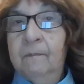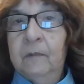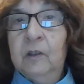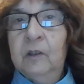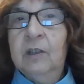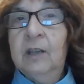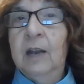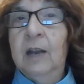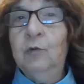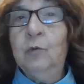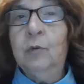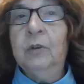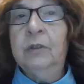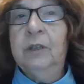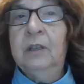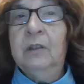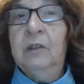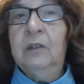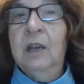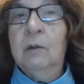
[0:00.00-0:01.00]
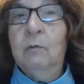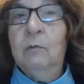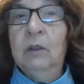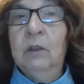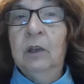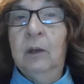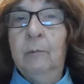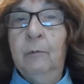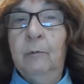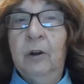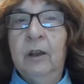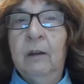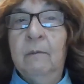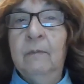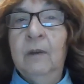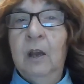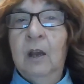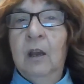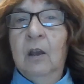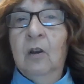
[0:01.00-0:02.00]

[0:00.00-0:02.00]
central disequilibrium,